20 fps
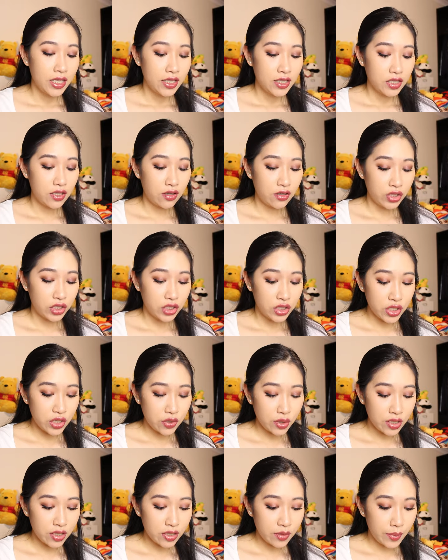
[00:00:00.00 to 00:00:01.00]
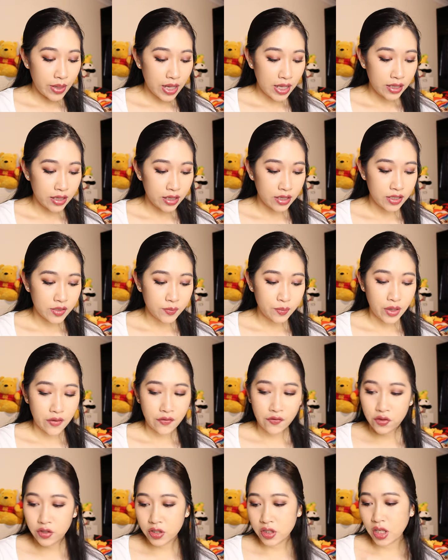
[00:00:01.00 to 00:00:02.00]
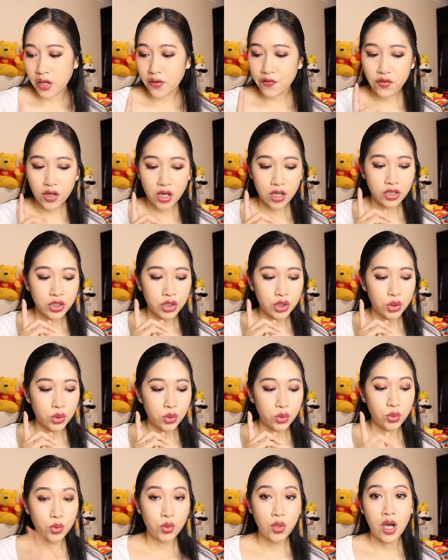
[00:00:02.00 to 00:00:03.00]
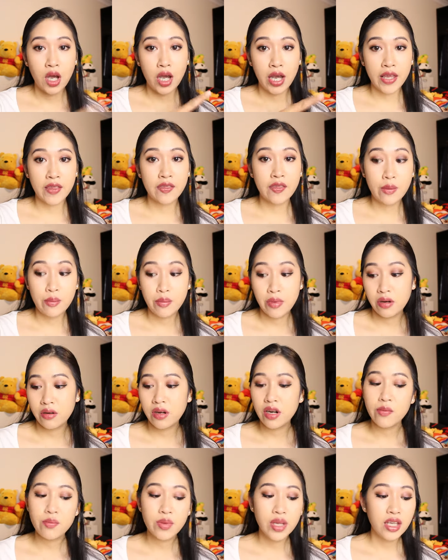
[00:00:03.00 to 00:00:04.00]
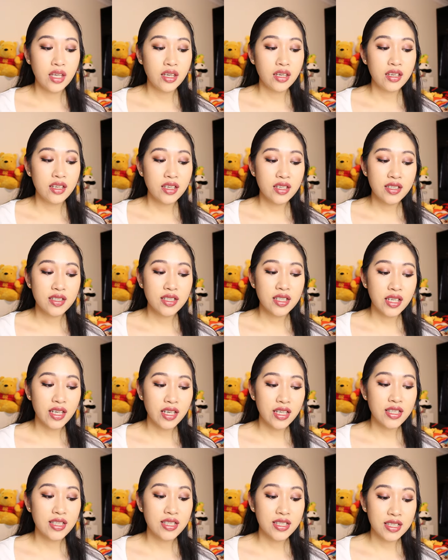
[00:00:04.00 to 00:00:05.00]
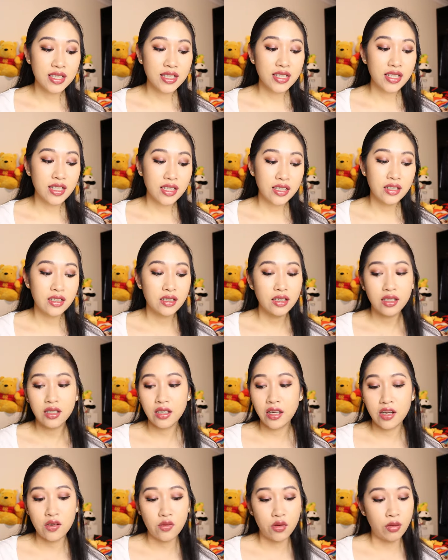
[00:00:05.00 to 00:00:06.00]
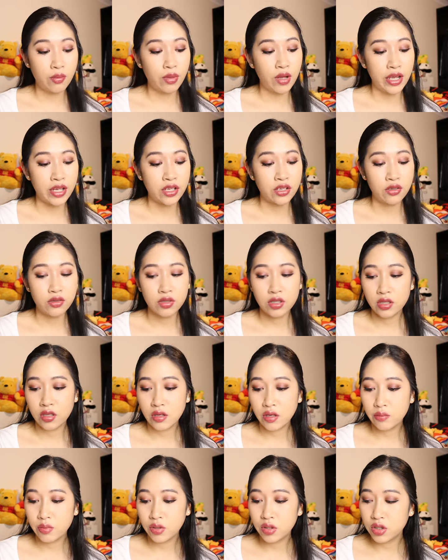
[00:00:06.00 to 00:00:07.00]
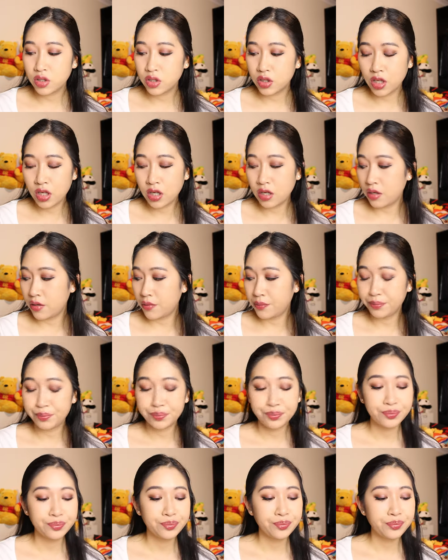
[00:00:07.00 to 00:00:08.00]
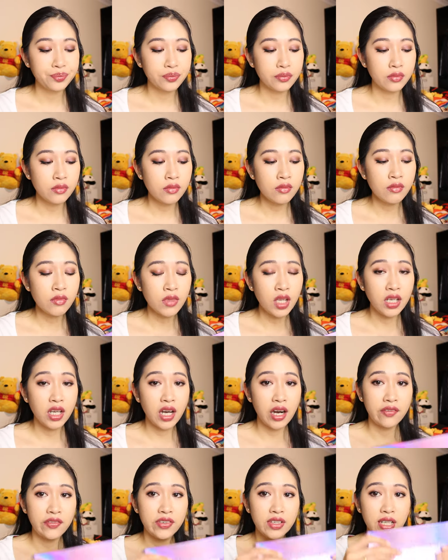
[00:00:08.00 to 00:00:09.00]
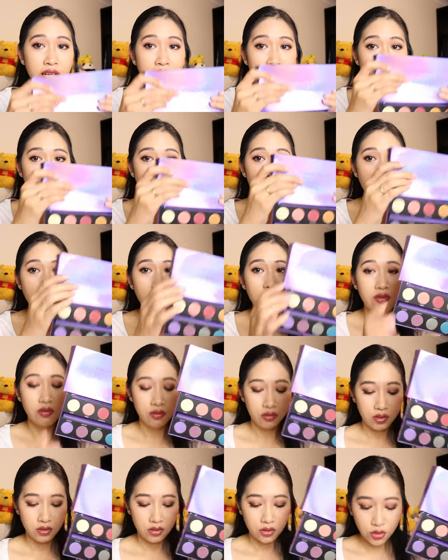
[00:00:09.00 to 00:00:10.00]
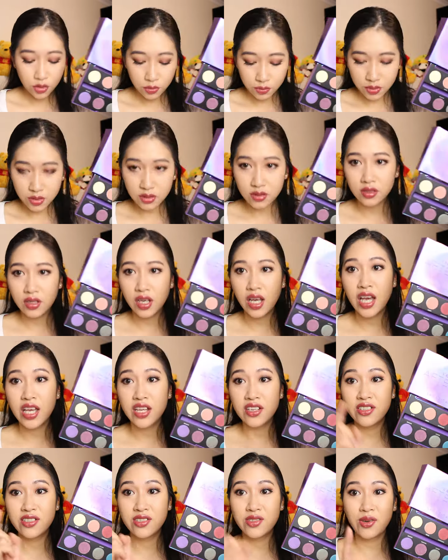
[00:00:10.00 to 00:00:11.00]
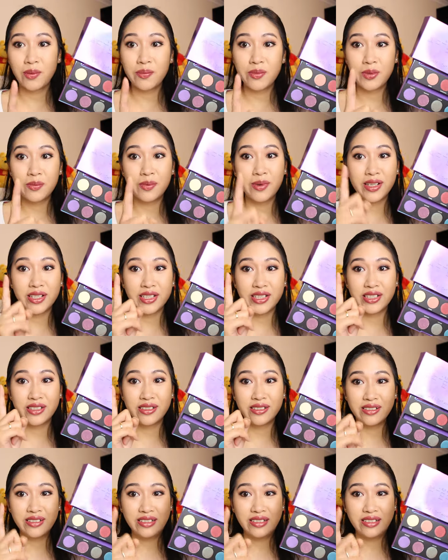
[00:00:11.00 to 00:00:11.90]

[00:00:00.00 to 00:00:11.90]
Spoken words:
So I'll show you what the palette is, but first I've got to hide the mirror because I don't want to blind you, so I'm just gonna cover it like so. Oops, I just dropped the brush.